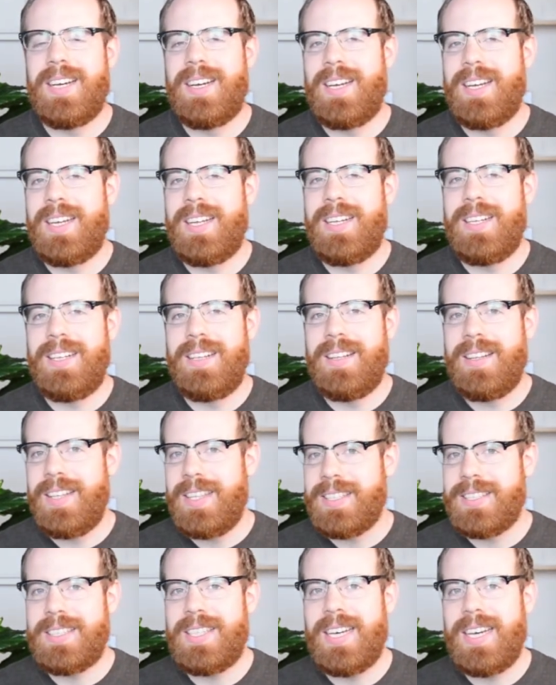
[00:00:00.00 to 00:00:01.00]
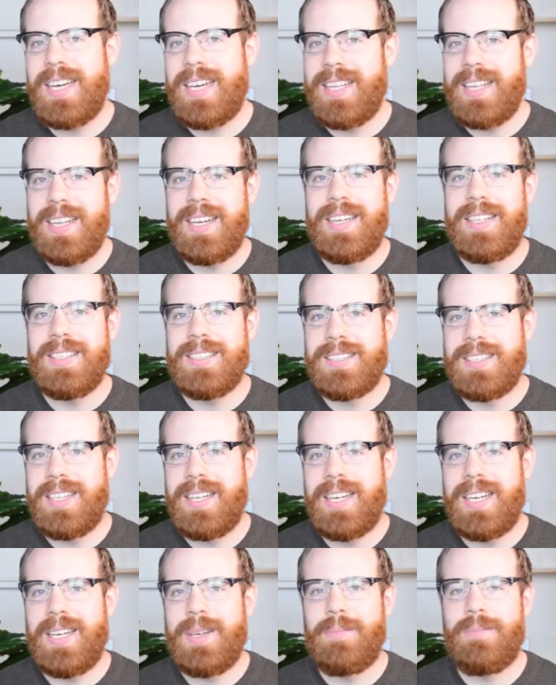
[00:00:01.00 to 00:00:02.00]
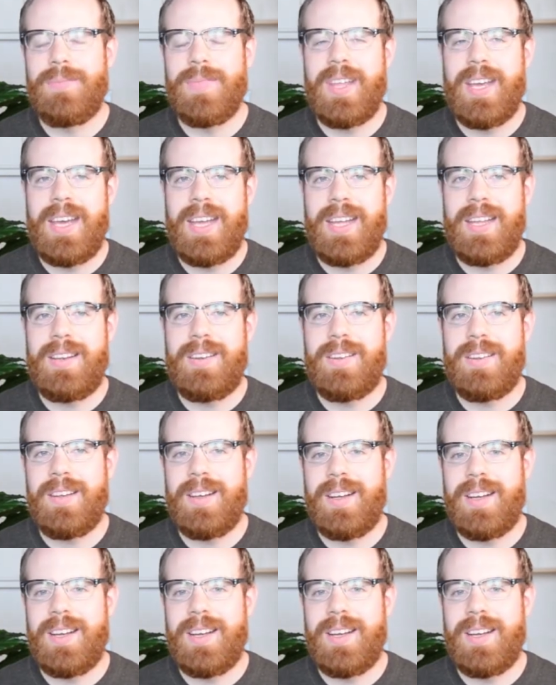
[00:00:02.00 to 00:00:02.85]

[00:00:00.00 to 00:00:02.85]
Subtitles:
on this day than it is today? And,